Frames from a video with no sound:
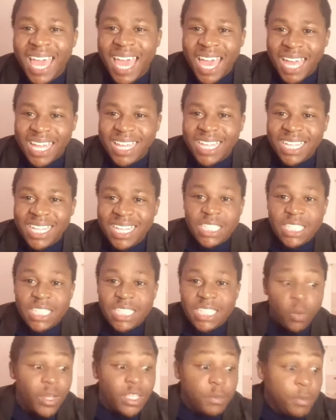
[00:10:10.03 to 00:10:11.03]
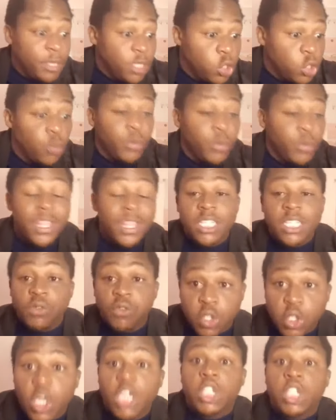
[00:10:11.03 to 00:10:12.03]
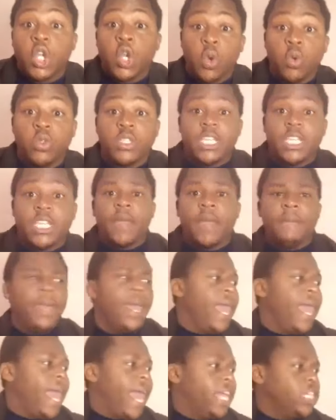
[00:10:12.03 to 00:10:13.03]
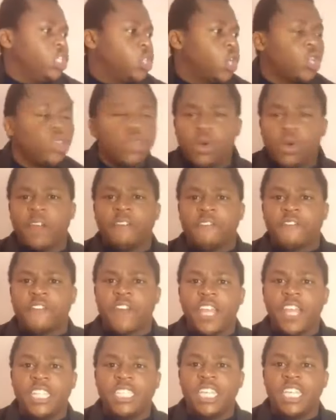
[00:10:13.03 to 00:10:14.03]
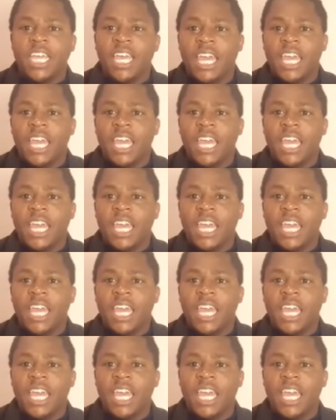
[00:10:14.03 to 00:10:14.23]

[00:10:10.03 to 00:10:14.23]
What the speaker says: Hernandez, who has been doing this for such a long time, and you're not afraid